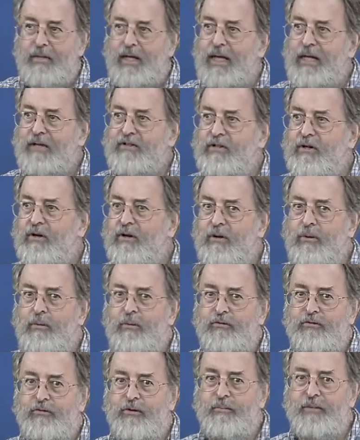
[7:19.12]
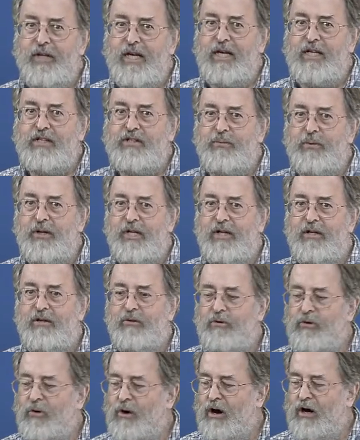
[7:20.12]
And so from this, we
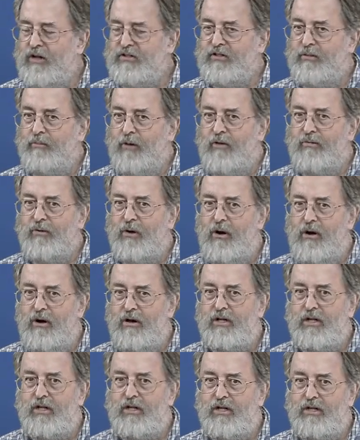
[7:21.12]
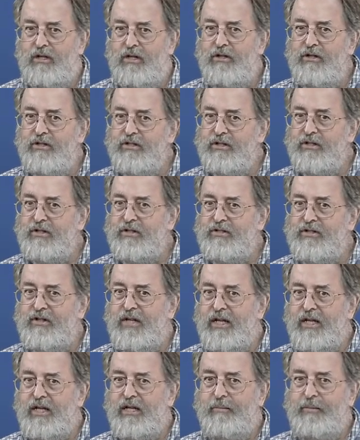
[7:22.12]
can draw some overall conclusions
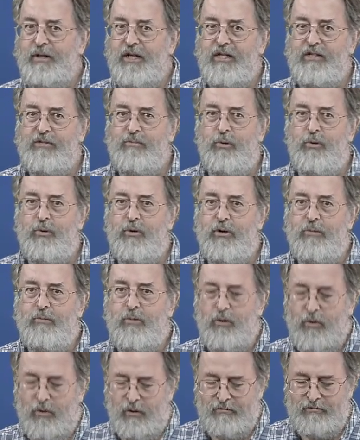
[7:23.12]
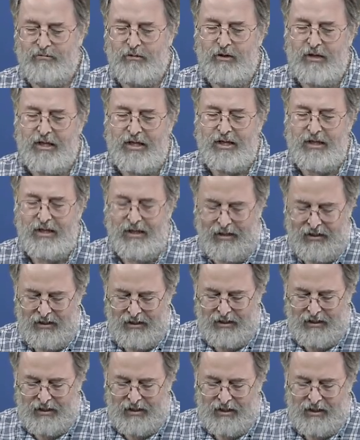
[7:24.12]
that can be explored more fully
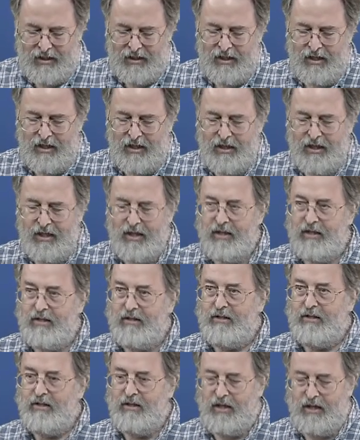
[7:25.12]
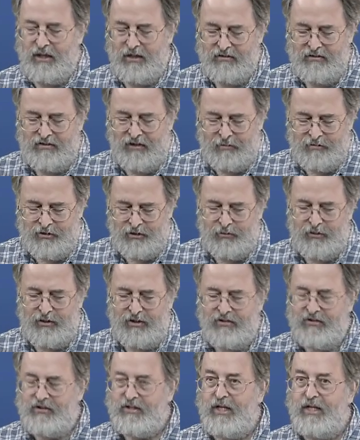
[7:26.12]
in
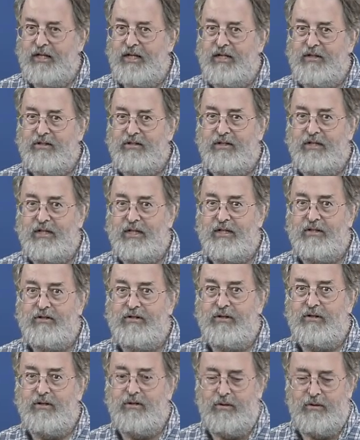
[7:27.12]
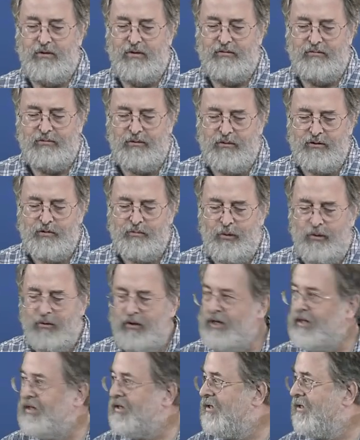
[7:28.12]
subsequent studies. And so the first
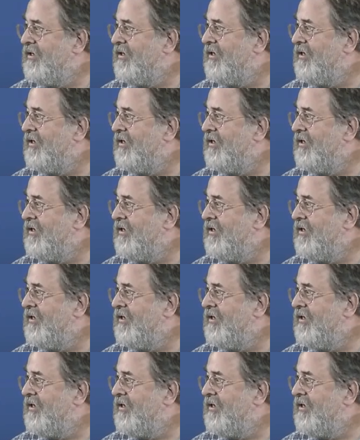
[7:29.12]
point